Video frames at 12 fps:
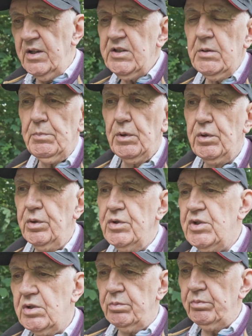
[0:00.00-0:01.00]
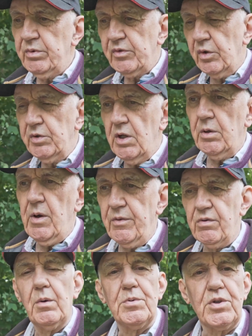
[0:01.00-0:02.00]
Is it because we've got no
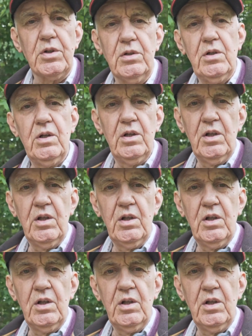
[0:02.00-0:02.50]
other option,